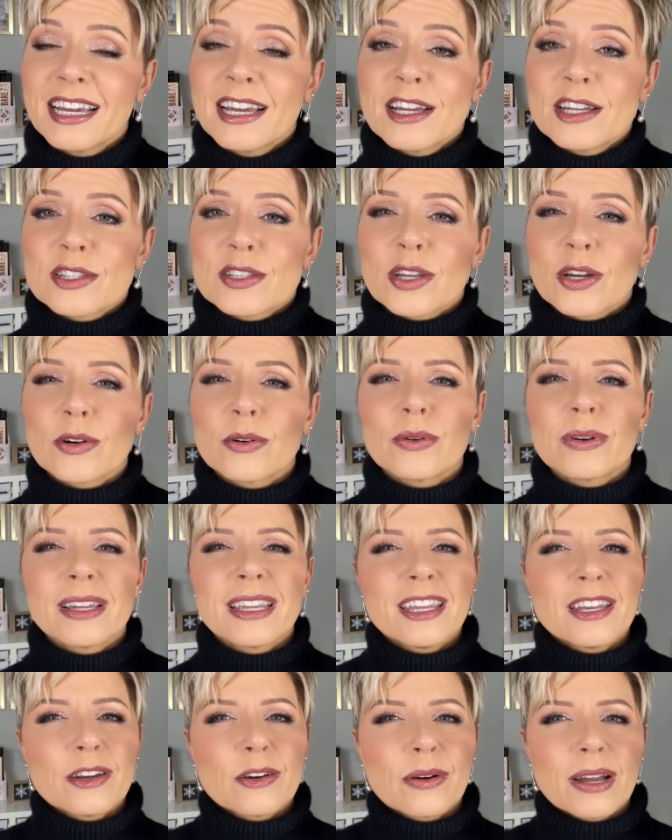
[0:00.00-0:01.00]
So,
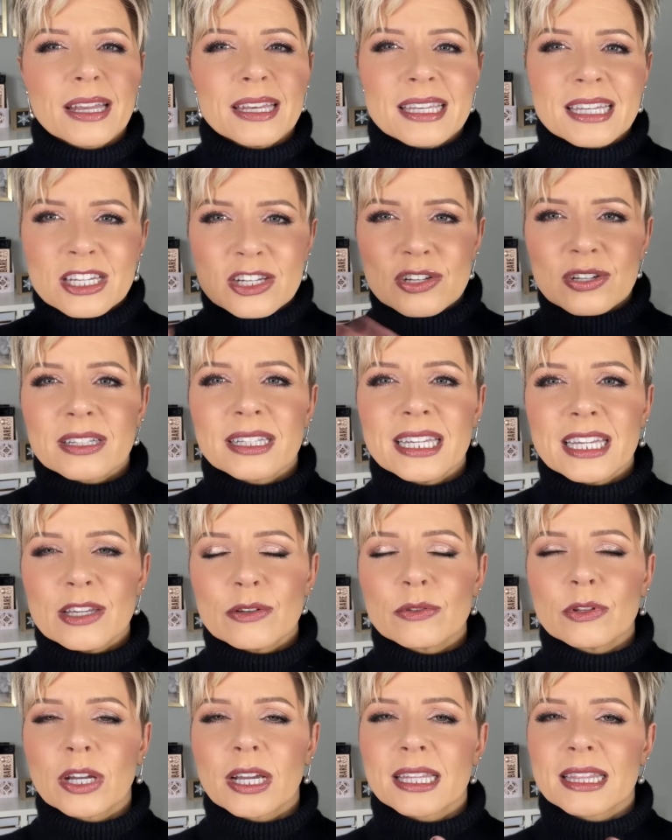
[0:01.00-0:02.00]
you know, initially you
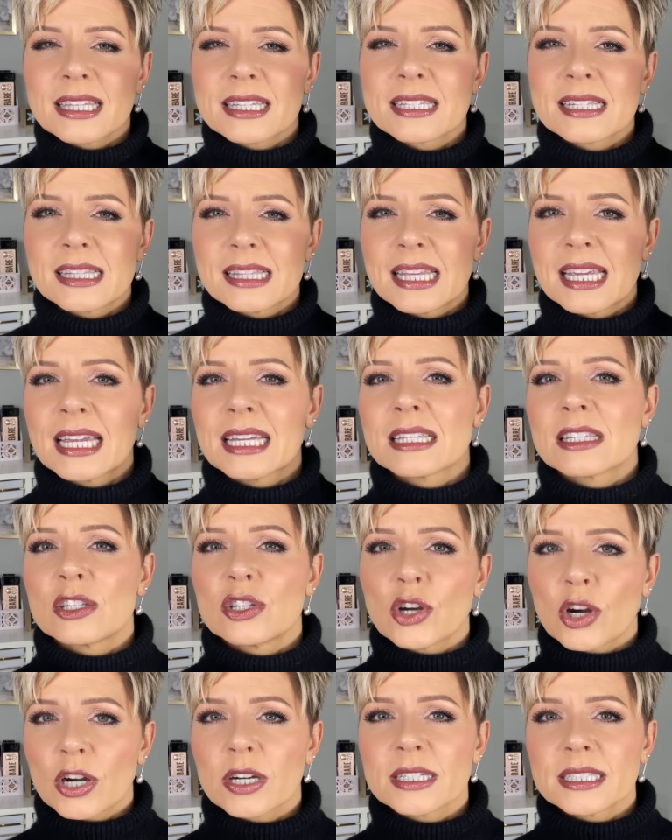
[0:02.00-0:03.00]
look at this and think it's
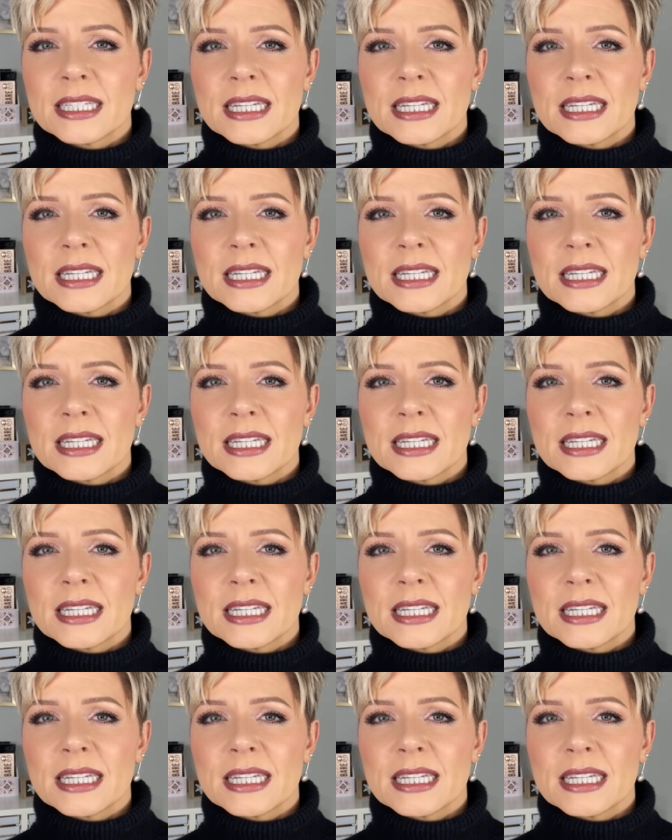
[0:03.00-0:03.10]
dark,